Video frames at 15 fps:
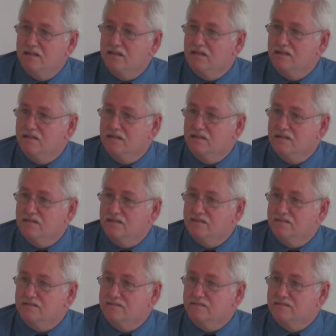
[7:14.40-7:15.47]

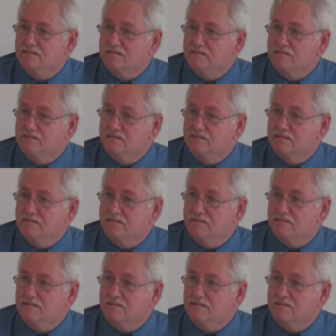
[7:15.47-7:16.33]
[no speech]